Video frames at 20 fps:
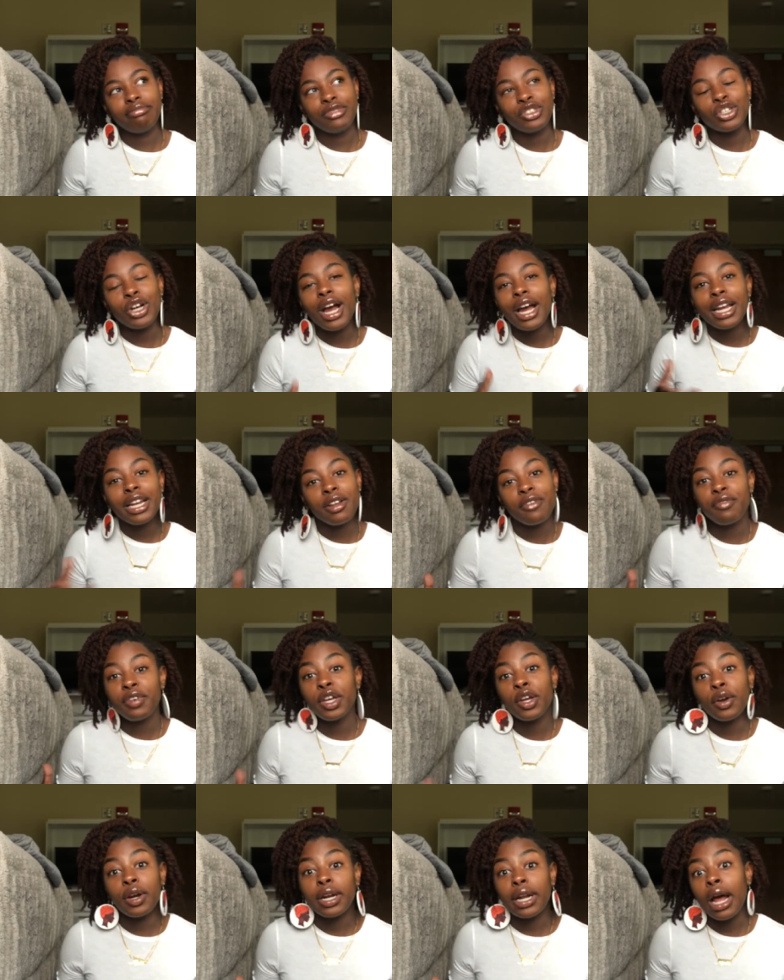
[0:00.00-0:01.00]
trying to
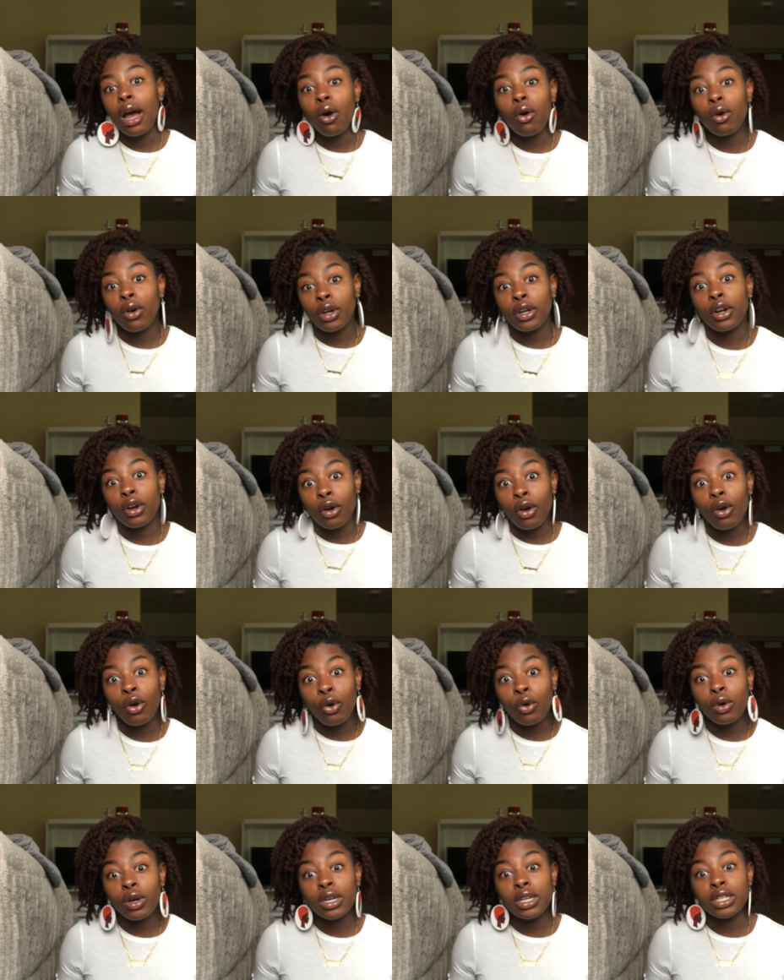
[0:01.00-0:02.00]
figure it out on your
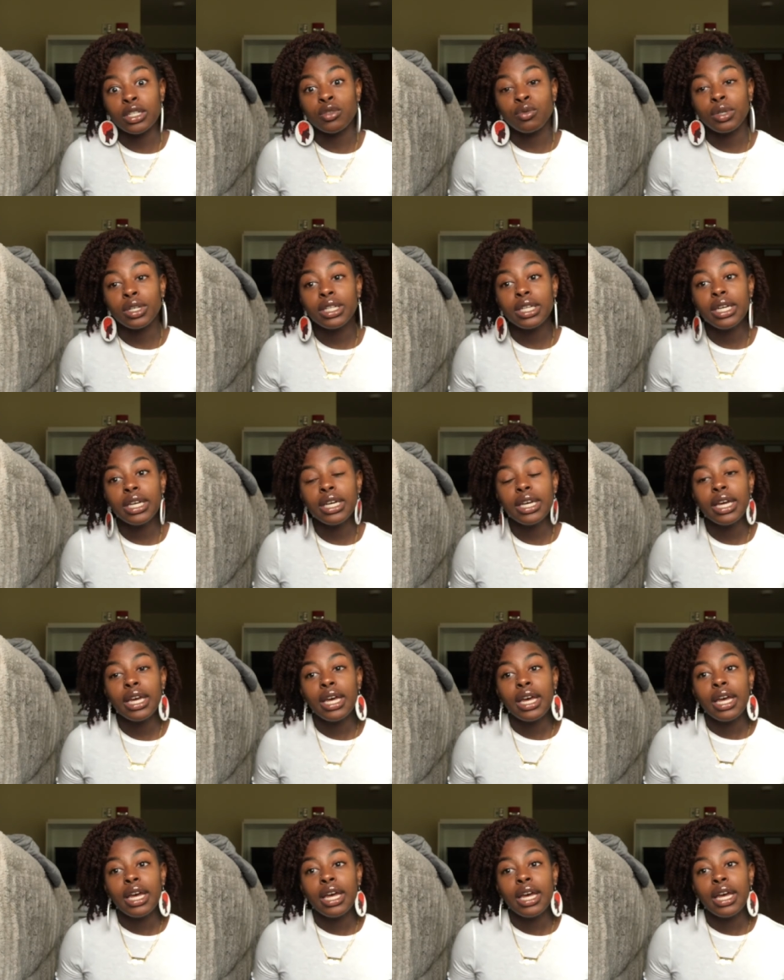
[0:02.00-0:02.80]
own because really